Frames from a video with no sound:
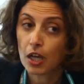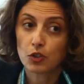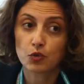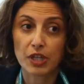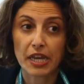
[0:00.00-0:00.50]

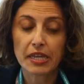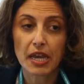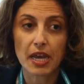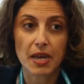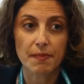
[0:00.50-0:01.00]
today,
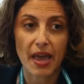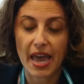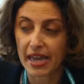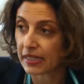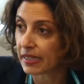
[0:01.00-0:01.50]

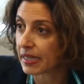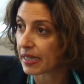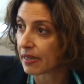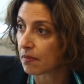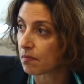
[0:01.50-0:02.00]
and
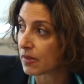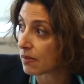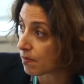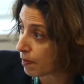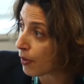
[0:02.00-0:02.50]

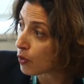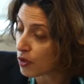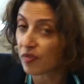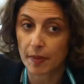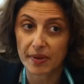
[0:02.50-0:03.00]

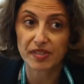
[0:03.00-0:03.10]
both of them have